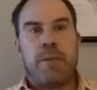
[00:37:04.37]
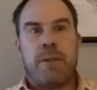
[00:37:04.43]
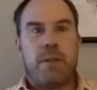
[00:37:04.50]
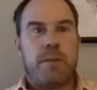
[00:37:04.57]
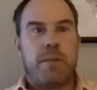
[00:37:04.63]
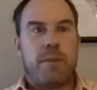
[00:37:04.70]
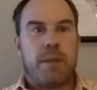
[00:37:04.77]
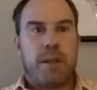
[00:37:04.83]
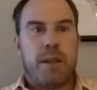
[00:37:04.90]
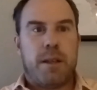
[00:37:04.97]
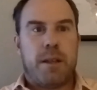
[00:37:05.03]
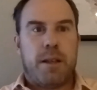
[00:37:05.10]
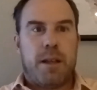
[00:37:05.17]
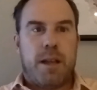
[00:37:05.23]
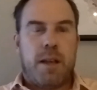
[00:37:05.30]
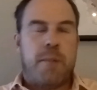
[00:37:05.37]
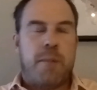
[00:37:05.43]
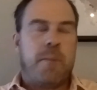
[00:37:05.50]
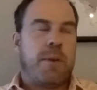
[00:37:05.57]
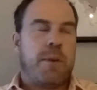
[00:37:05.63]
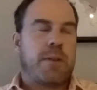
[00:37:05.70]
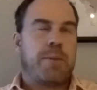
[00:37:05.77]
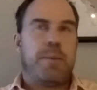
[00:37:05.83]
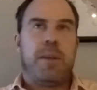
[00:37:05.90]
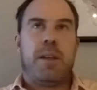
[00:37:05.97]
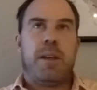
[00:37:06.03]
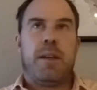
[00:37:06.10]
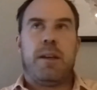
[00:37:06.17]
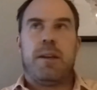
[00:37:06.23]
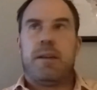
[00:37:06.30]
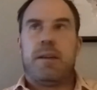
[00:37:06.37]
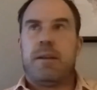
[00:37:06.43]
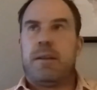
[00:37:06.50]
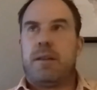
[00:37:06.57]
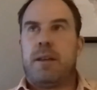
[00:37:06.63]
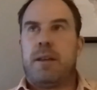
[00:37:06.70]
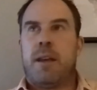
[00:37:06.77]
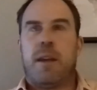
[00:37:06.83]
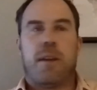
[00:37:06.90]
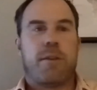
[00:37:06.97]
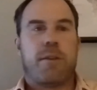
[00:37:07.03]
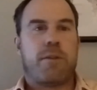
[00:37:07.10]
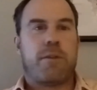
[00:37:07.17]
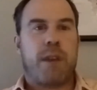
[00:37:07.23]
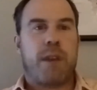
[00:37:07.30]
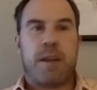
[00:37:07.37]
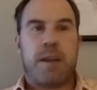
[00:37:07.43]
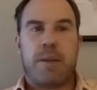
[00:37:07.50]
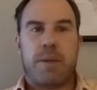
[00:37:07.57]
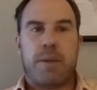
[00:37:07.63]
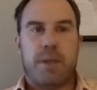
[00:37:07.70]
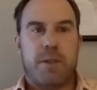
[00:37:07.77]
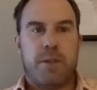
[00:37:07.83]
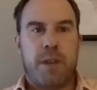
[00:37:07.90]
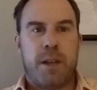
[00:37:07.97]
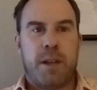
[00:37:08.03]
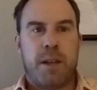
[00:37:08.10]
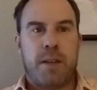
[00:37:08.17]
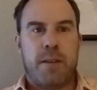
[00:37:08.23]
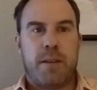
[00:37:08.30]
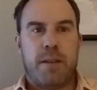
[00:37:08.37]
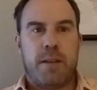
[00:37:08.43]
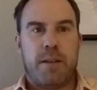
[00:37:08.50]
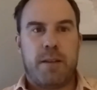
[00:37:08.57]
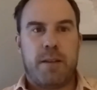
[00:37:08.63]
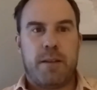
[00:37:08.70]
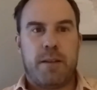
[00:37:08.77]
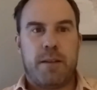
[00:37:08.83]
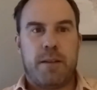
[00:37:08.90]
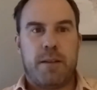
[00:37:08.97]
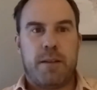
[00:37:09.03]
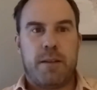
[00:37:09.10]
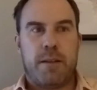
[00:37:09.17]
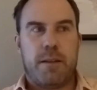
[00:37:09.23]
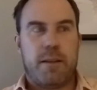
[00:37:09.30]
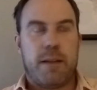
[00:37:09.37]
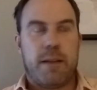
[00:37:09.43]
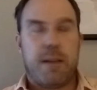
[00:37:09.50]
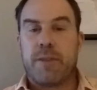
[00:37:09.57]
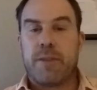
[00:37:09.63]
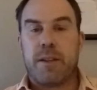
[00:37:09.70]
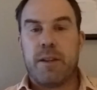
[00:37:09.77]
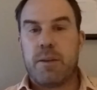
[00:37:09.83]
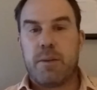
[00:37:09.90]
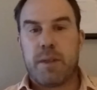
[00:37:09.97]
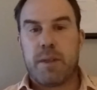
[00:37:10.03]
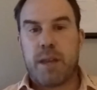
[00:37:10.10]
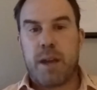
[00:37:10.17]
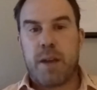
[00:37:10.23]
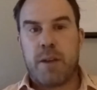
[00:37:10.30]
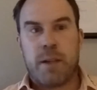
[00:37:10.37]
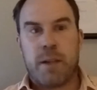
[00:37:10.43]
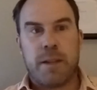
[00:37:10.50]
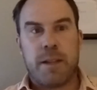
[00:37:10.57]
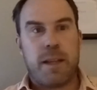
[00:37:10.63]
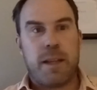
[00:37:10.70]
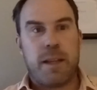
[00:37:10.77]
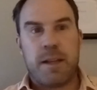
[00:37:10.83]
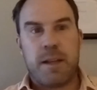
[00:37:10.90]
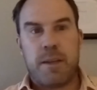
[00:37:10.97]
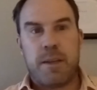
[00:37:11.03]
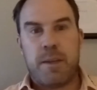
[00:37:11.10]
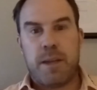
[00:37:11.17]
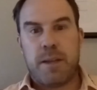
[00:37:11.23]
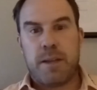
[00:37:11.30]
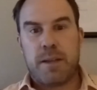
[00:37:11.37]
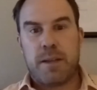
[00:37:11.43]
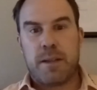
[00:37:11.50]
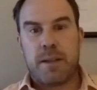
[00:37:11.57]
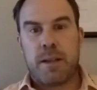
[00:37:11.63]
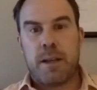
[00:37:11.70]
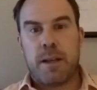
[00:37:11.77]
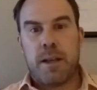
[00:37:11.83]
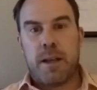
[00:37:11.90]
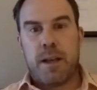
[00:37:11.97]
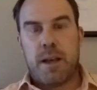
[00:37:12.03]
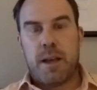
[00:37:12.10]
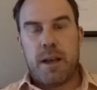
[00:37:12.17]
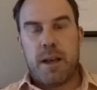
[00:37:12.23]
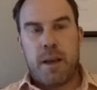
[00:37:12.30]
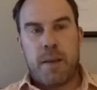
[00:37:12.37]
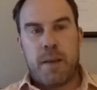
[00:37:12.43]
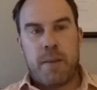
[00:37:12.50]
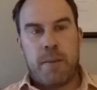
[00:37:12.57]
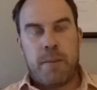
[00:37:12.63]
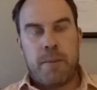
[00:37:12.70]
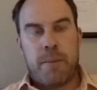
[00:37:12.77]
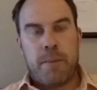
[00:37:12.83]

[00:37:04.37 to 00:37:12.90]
him, it must be incredibly draining to, to, to have to deal with that on a day to day basis. Um,